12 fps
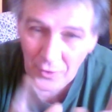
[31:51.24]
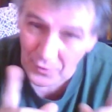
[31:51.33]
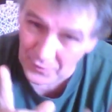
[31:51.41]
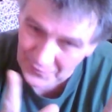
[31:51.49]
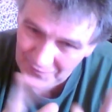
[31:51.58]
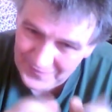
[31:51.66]

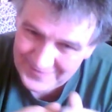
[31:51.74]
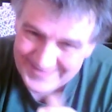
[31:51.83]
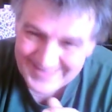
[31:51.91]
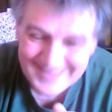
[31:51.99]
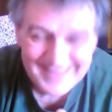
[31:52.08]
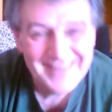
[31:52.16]
Or,
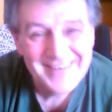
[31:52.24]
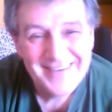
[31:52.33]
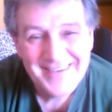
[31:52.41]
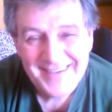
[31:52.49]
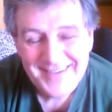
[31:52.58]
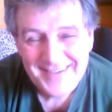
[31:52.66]

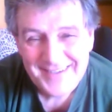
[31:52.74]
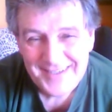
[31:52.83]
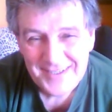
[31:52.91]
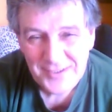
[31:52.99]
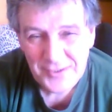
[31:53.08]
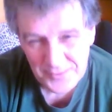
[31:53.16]

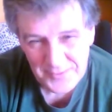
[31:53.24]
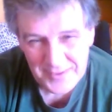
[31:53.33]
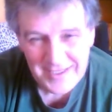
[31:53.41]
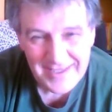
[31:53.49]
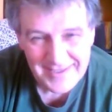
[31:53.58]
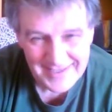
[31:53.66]
do you
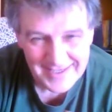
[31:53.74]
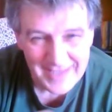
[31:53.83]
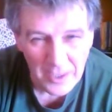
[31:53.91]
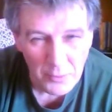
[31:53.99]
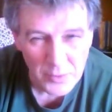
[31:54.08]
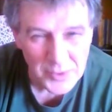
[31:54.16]
really think
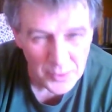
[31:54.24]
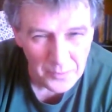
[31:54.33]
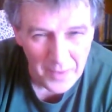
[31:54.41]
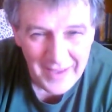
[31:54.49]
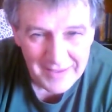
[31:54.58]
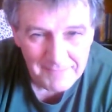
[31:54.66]
that was so
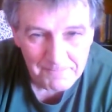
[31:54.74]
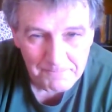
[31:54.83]
bad?